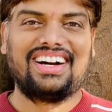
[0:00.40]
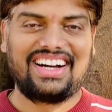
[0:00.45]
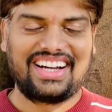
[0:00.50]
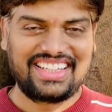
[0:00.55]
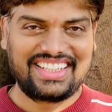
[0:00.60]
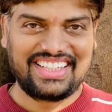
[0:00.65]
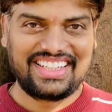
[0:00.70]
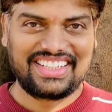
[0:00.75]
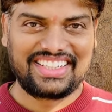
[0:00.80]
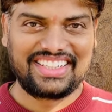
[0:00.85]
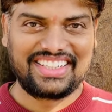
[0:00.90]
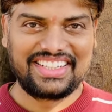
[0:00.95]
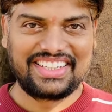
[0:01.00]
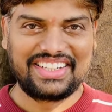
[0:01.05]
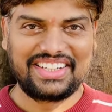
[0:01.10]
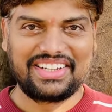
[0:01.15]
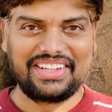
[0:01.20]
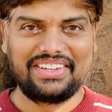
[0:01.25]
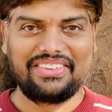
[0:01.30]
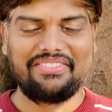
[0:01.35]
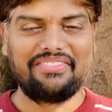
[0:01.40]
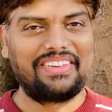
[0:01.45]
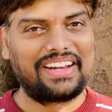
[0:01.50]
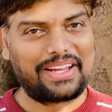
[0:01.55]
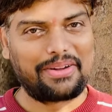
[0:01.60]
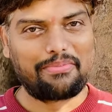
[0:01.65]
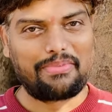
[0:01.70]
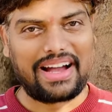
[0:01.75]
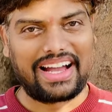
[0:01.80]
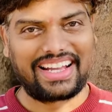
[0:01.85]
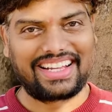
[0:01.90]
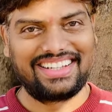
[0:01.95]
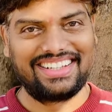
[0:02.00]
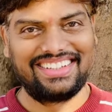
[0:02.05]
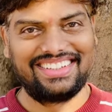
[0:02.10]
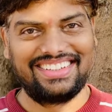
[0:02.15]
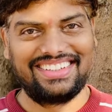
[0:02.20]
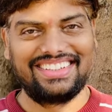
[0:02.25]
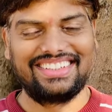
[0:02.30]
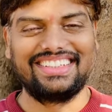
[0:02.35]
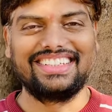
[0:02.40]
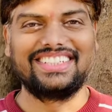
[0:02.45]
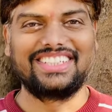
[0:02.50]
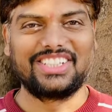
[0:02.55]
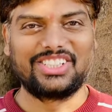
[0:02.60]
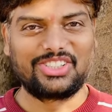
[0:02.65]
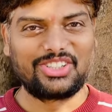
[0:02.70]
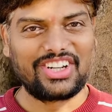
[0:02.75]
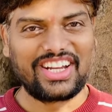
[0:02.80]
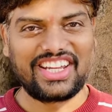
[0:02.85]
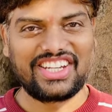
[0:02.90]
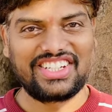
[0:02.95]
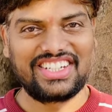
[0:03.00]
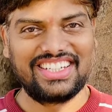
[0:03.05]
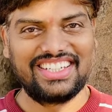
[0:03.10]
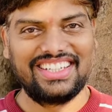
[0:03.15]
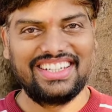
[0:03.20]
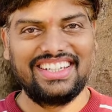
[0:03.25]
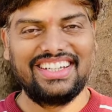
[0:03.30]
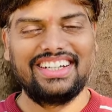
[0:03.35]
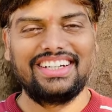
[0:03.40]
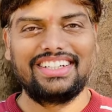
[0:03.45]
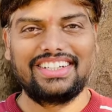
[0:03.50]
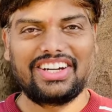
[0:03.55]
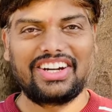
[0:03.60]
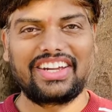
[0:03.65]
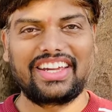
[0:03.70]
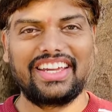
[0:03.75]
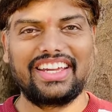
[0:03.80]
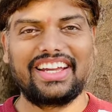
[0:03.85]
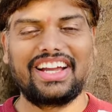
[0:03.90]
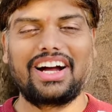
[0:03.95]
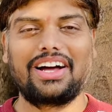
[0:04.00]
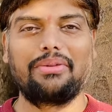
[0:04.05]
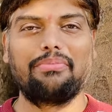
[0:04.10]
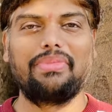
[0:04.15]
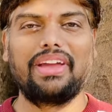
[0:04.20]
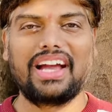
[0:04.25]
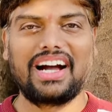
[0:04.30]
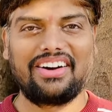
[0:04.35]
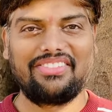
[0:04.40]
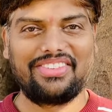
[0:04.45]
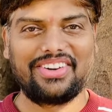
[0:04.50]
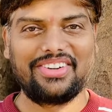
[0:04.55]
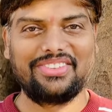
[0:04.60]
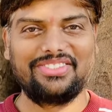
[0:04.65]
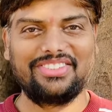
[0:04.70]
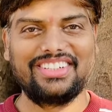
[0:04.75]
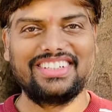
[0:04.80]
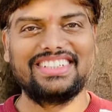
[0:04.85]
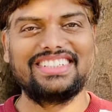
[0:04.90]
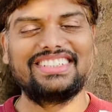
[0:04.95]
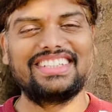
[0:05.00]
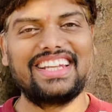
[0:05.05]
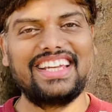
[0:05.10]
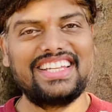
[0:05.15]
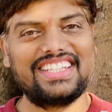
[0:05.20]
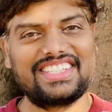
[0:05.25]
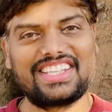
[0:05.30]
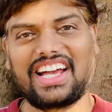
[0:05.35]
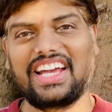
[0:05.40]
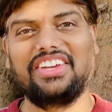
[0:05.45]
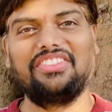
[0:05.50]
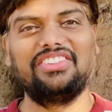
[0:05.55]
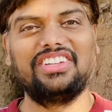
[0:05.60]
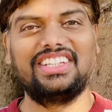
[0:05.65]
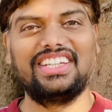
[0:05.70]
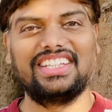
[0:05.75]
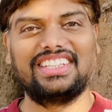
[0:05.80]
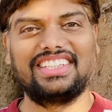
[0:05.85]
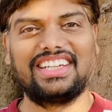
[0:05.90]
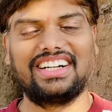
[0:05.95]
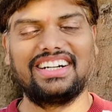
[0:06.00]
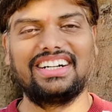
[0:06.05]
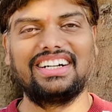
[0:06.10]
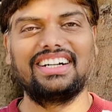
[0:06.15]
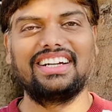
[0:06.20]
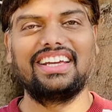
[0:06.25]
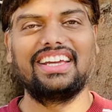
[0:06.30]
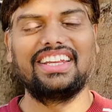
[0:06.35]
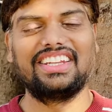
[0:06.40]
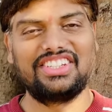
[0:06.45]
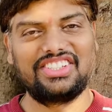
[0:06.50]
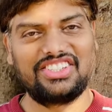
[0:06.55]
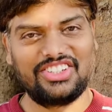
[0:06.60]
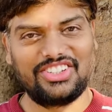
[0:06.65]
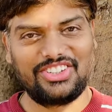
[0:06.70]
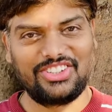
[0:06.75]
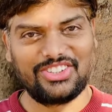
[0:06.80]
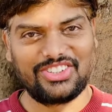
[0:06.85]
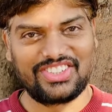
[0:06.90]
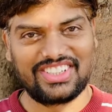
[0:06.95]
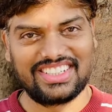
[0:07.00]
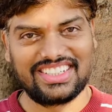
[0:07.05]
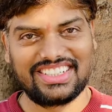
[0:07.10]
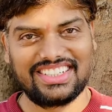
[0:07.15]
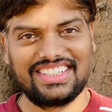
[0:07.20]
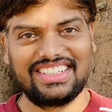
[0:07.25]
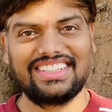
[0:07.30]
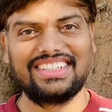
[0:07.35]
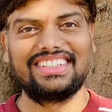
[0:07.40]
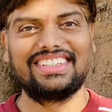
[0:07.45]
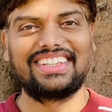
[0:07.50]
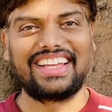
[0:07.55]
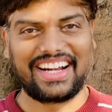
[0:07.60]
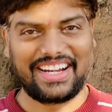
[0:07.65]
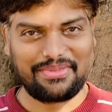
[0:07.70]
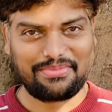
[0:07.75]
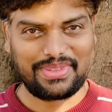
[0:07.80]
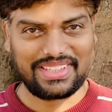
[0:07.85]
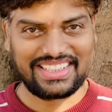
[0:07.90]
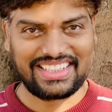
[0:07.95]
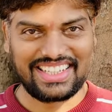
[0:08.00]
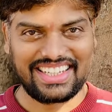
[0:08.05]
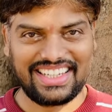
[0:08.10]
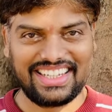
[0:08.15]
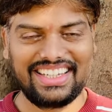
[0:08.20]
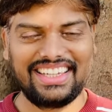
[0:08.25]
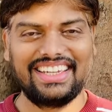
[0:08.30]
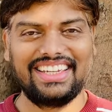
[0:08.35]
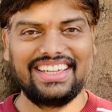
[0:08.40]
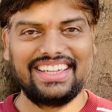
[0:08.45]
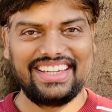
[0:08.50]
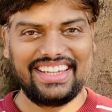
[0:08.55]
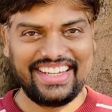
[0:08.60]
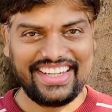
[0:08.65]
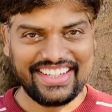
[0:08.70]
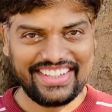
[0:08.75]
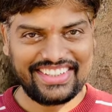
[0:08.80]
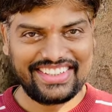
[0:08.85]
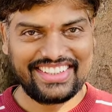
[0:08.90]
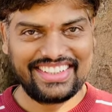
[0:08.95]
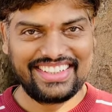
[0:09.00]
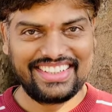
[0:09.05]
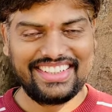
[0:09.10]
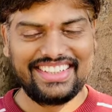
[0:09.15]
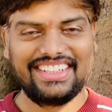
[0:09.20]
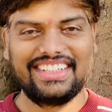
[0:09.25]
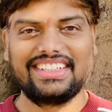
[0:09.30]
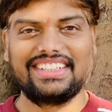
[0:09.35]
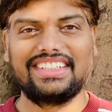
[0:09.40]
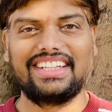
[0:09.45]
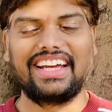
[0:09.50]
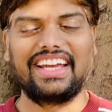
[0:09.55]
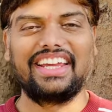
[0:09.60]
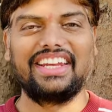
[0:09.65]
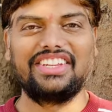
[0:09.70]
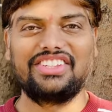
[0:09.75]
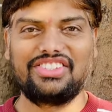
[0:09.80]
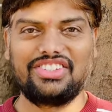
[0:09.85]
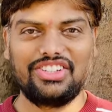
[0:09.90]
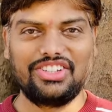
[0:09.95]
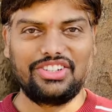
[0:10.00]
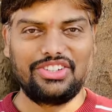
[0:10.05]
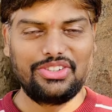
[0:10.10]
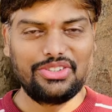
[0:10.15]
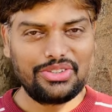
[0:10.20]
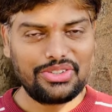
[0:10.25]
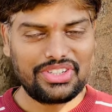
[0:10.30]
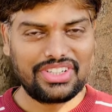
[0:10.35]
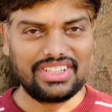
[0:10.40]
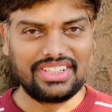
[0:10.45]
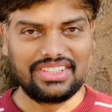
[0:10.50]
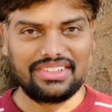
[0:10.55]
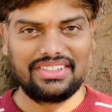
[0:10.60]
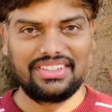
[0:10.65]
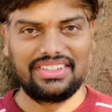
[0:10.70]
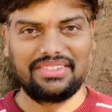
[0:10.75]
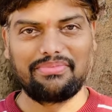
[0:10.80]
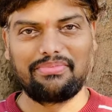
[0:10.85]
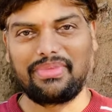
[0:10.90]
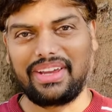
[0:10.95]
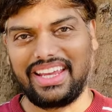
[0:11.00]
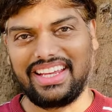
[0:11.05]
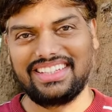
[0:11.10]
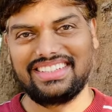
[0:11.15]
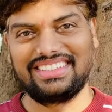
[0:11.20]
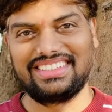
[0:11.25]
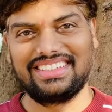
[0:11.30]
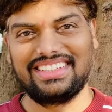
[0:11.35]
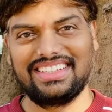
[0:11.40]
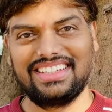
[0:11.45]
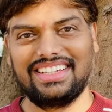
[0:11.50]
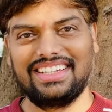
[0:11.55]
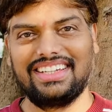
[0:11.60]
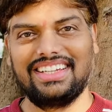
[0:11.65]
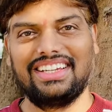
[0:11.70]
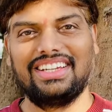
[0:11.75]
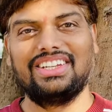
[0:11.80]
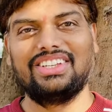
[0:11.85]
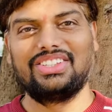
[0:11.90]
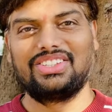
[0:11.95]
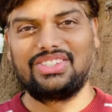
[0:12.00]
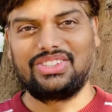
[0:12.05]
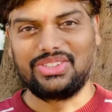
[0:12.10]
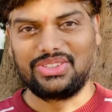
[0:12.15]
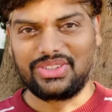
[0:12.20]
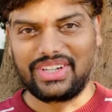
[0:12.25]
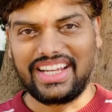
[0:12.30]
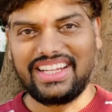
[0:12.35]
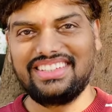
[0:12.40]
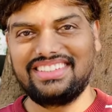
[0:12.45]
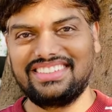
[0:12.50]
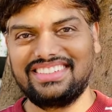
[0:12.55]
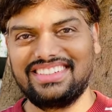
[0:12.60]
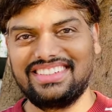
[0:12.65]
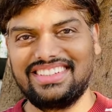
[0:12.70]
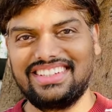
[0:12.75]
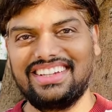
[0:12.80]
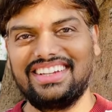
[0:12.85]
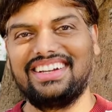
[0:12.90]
Hi there, welcome back. This is Suresh talking on behalf of Sri Saivijetha Institution, Tadipatri. Here, the institution means students,